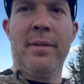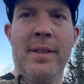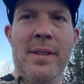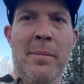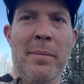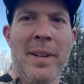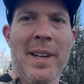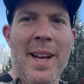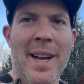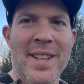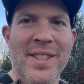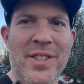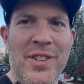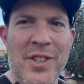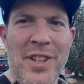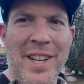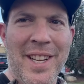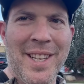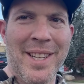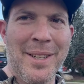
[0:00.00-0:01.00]
some of
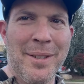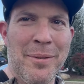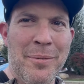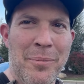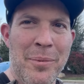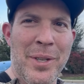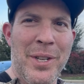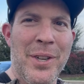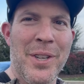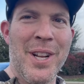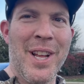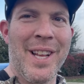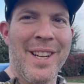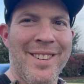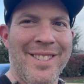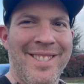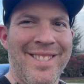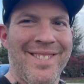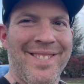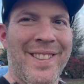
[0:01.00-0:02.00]
God's chicken when you're done.
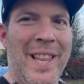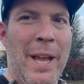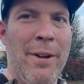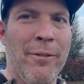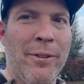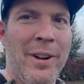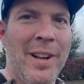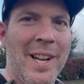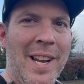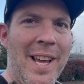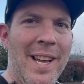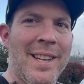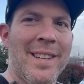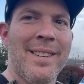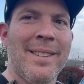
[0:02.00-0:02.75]
Have a good day.